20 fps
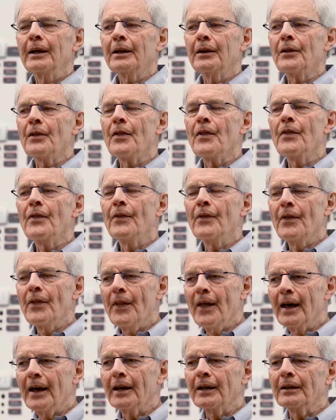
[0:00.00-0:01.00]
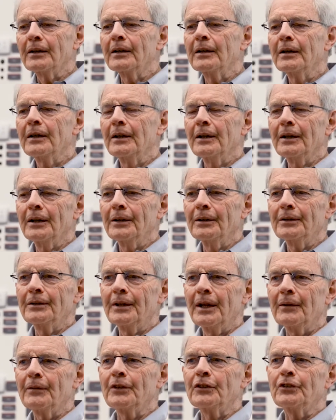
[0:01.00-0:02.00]
and that uh,
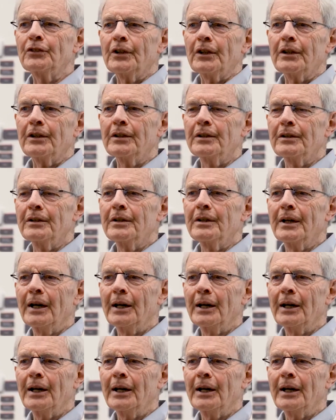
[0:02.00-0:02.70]
devastated